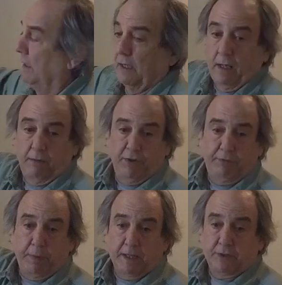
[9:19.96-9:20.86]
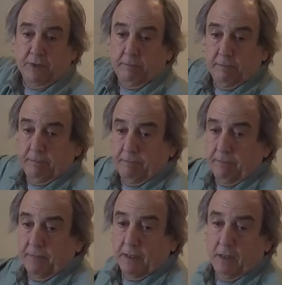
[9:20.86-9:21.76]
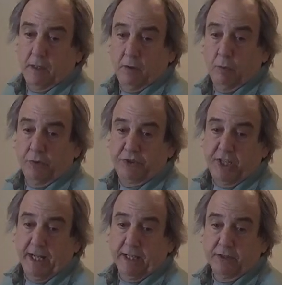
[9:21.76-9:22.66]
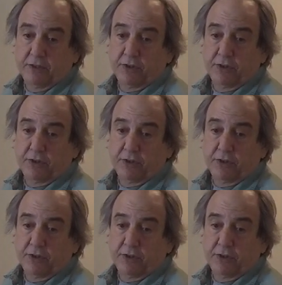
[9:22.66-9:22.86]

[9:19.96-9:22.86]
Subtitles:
of the spectrum, will change.